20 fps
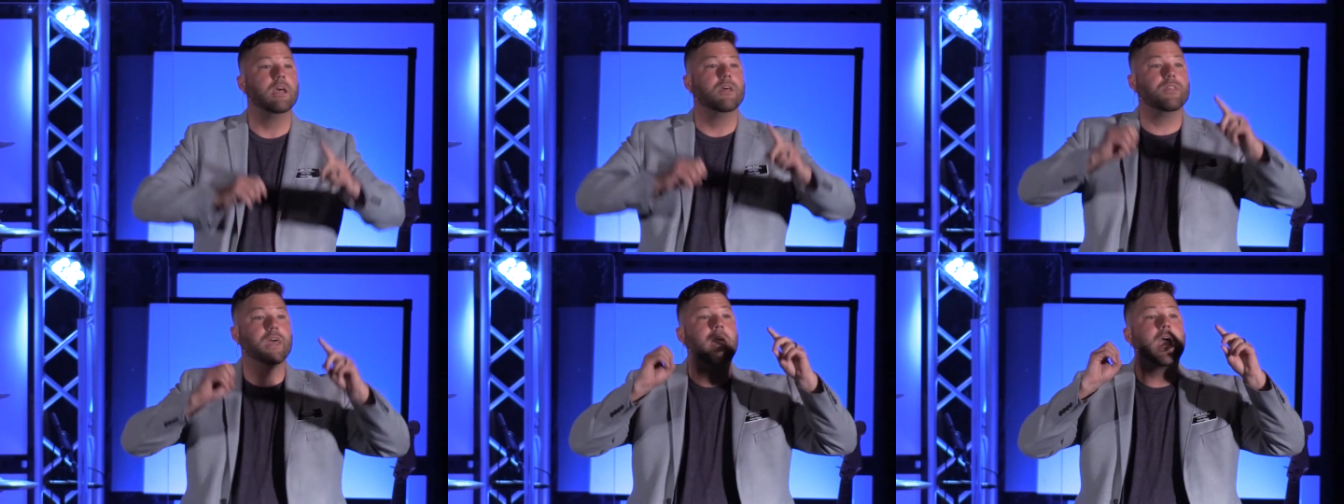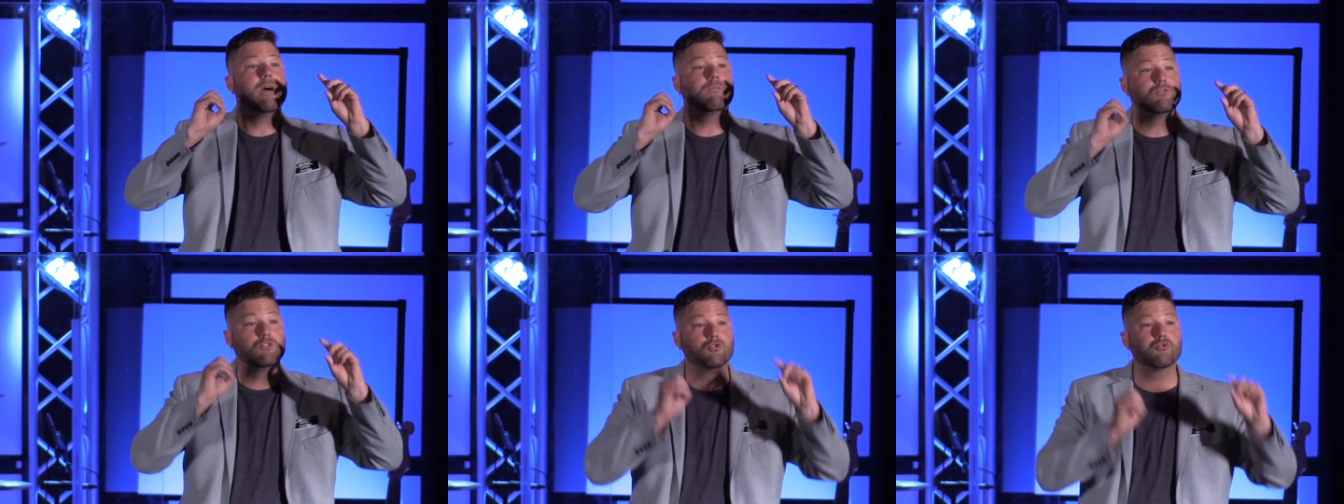They
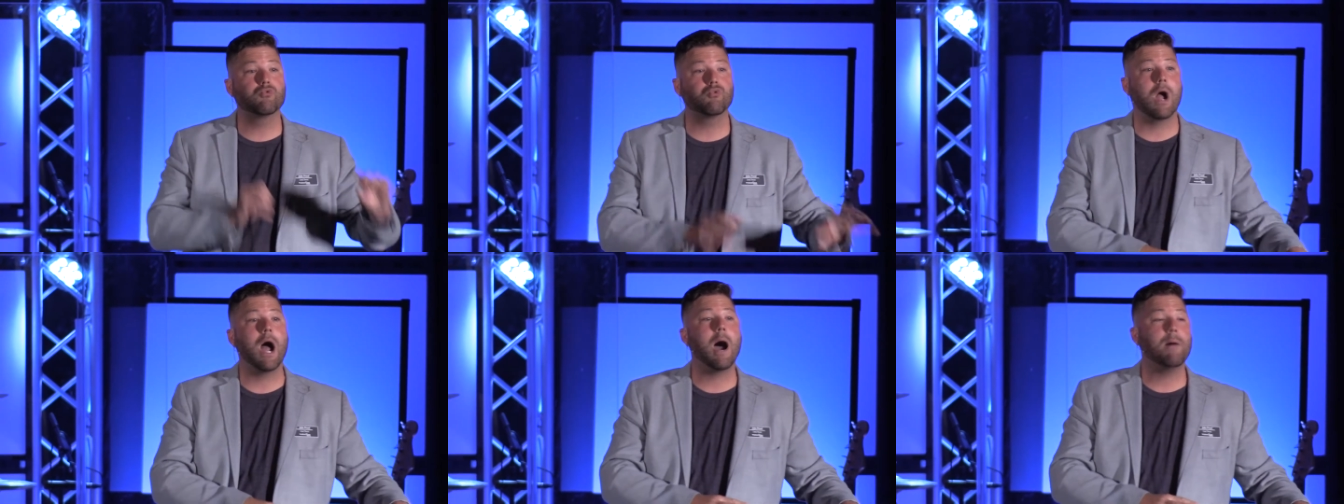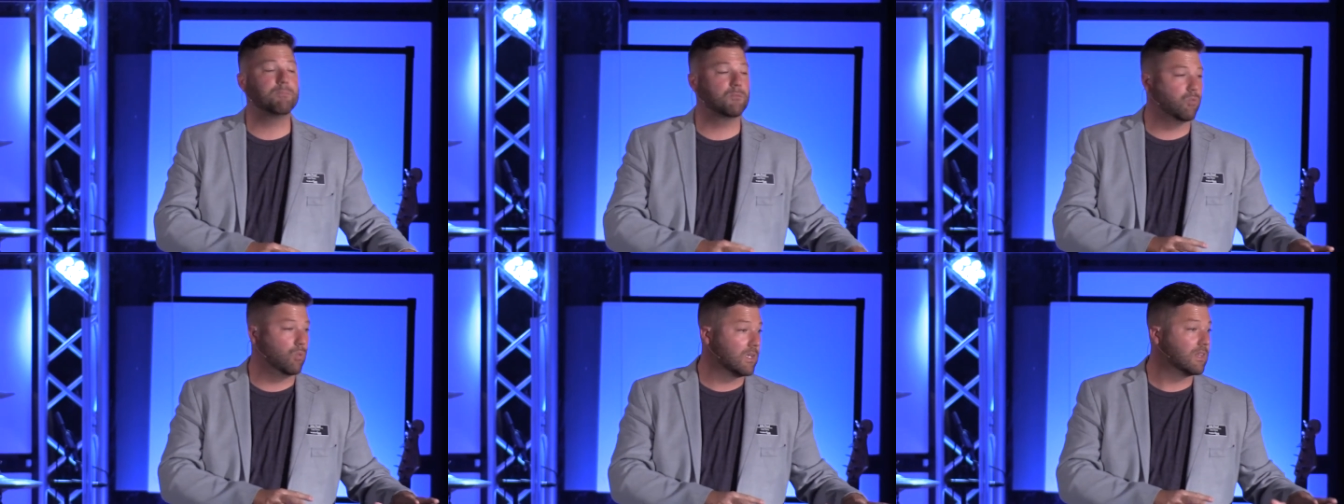have
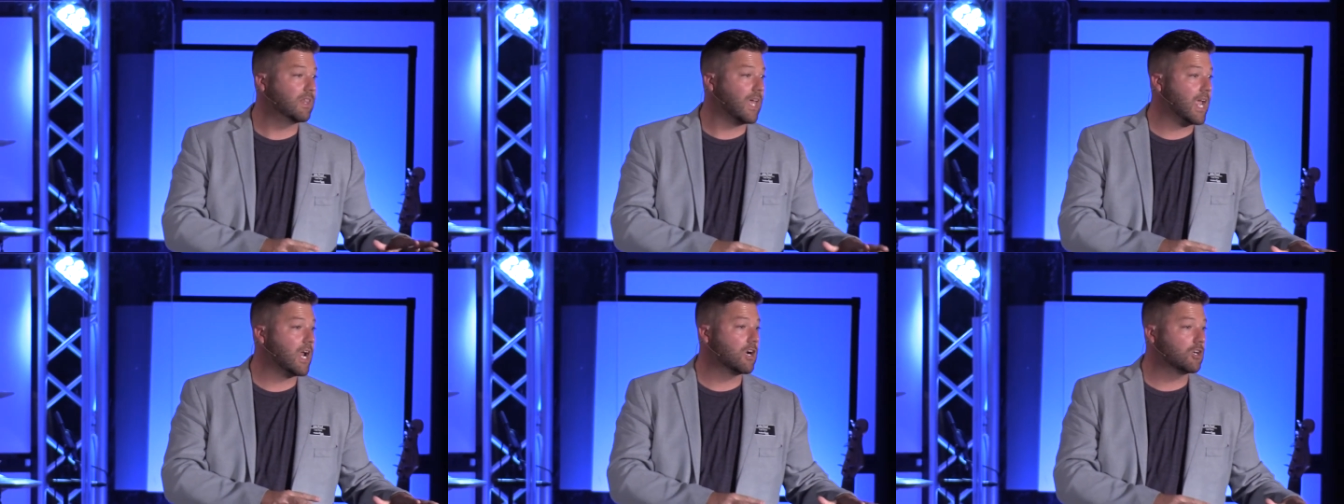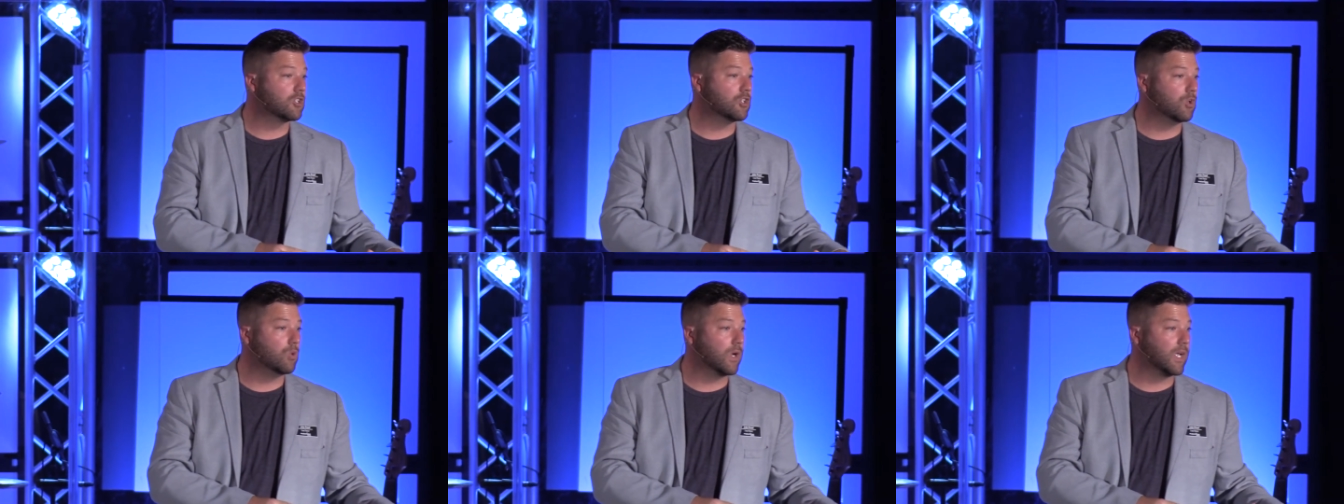dropped what they are
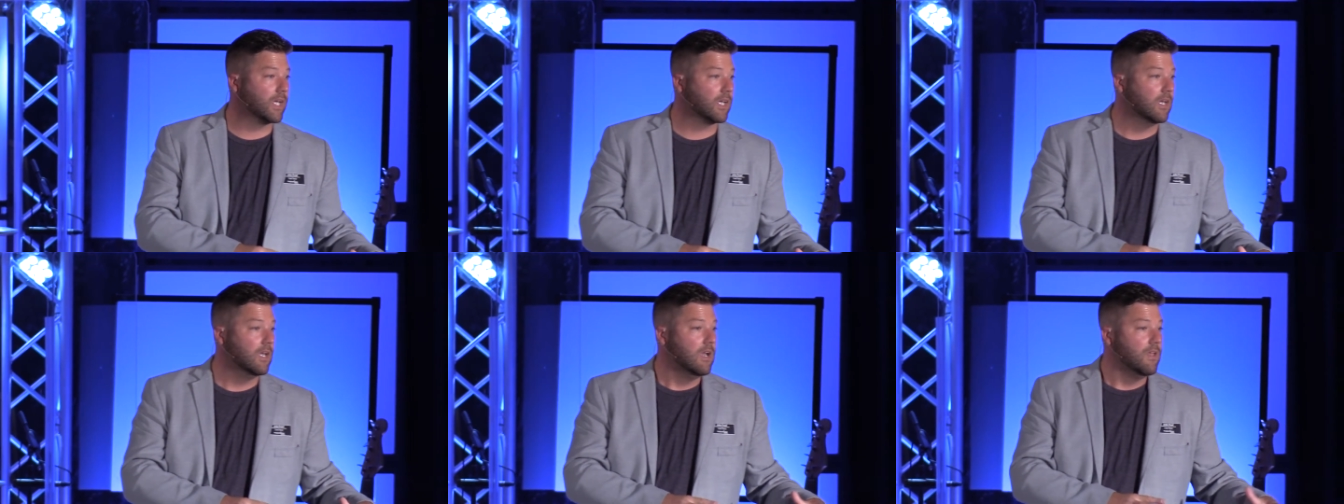doing.